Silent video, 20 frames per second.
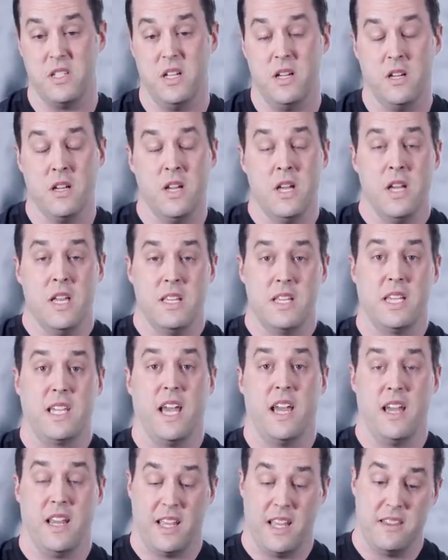to
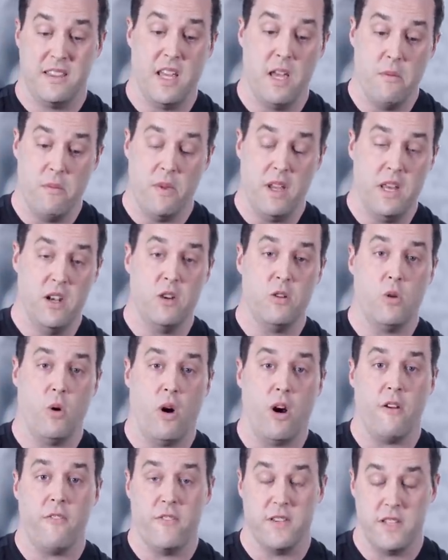get them into
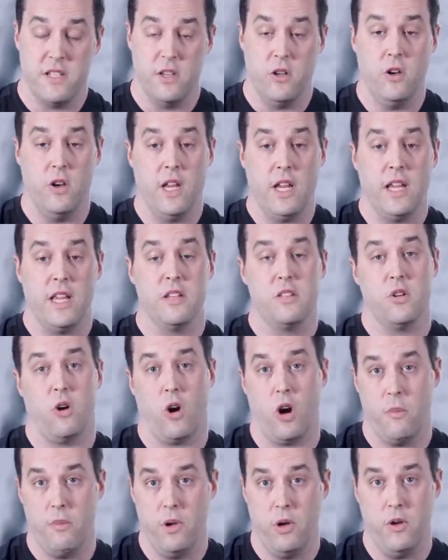our facility, into
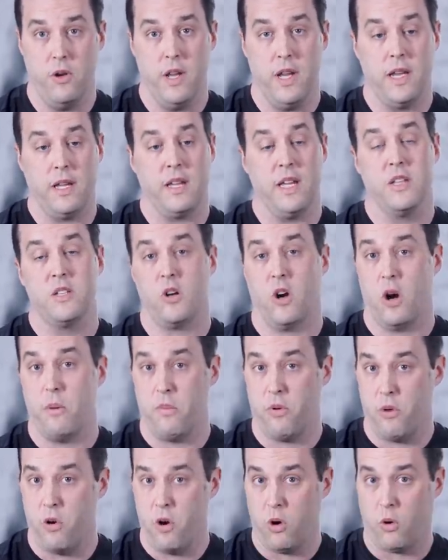our building, into our
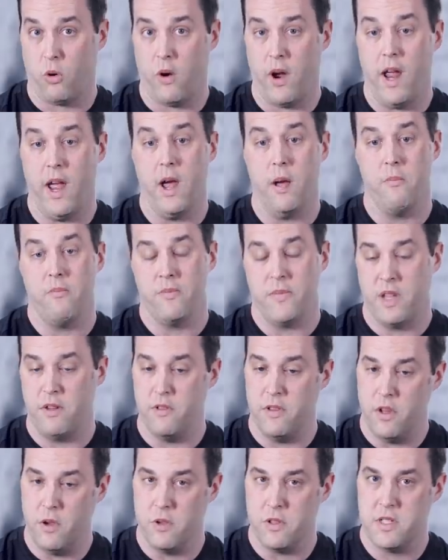program,
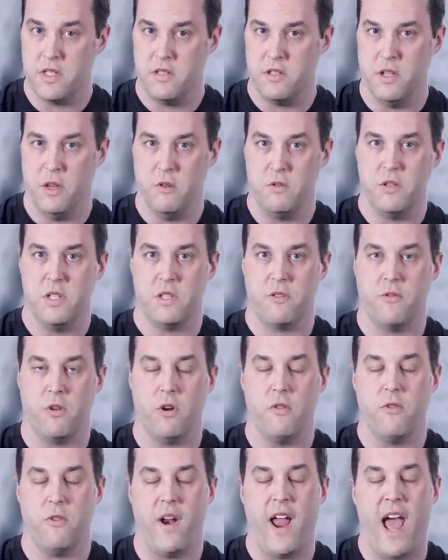even though it's, you know, just
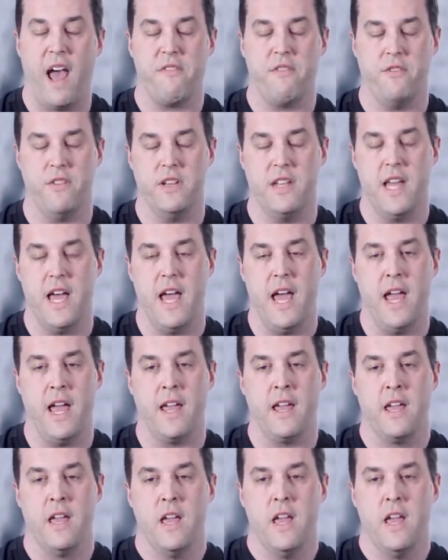for half of the day,